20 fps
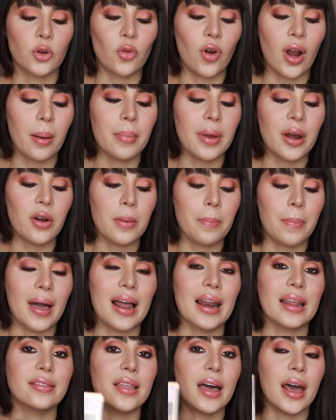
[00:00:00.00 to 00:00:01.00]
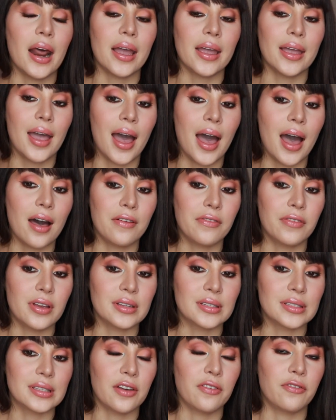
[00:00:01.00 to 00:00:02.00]
Cranberry palette that I have
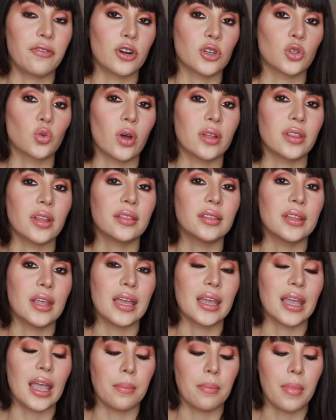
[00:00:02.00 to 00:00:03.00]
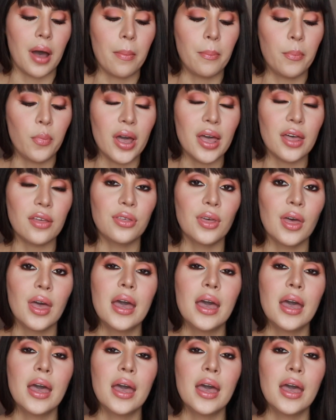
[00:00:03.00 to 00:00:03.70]
is the first one that they came up with